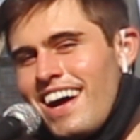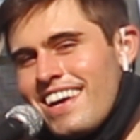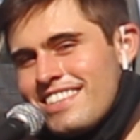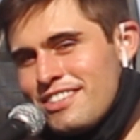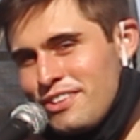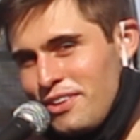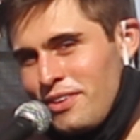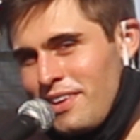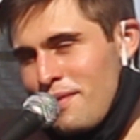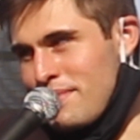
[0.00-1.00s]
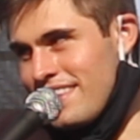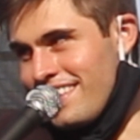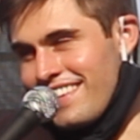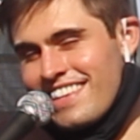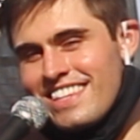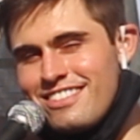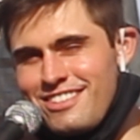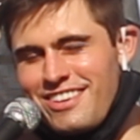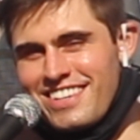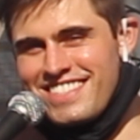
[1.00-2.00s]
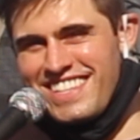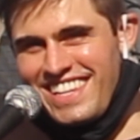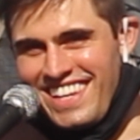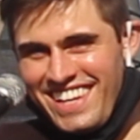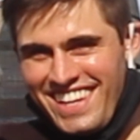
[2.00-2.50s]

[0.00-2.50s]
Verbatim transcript: I too am here in New York City.